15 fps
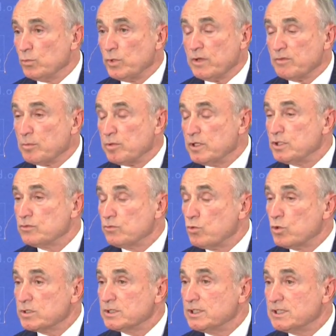We have a police
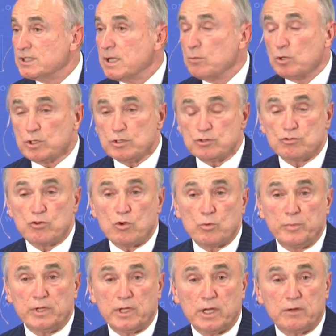force that is able to control
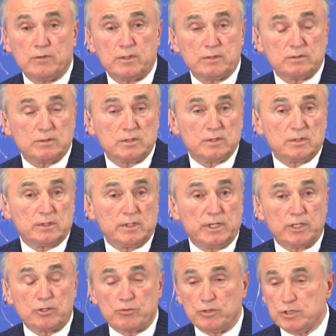behavior,
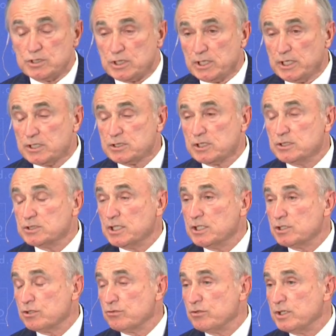and increasingly as the
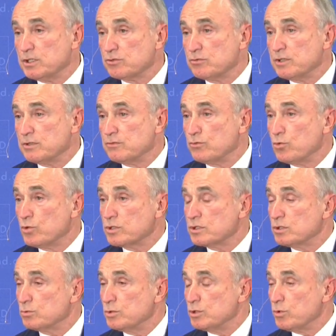consent decree is
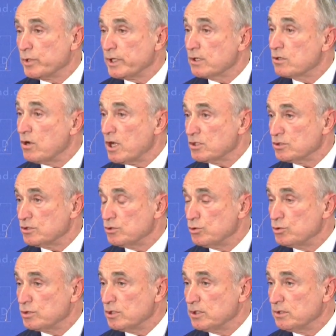reinforced, we're doing it
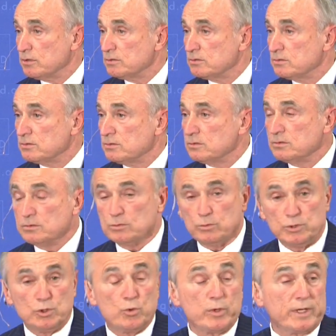constitutionally,
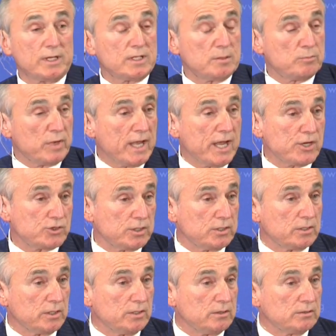we're doing it
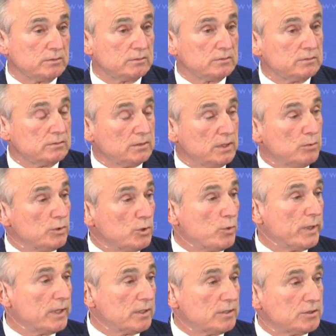compassionately, and we're
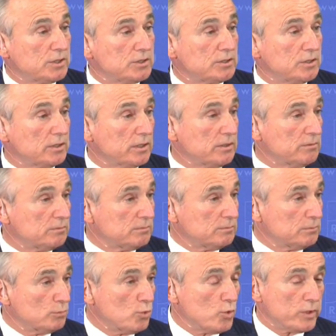doing it consistently.
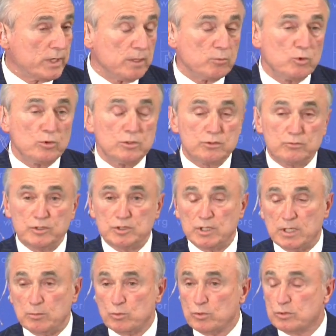Poor neighborhoods, rich
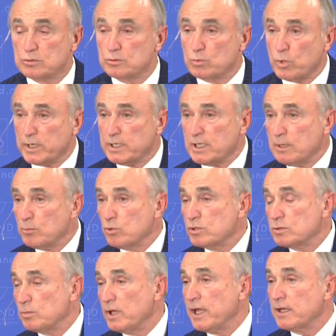neighborhoods, white
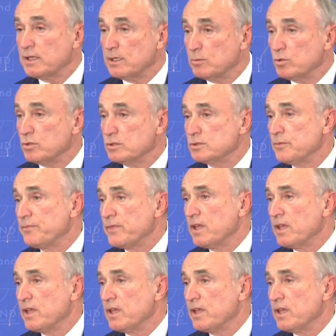neighborhoods, black neighborhoods.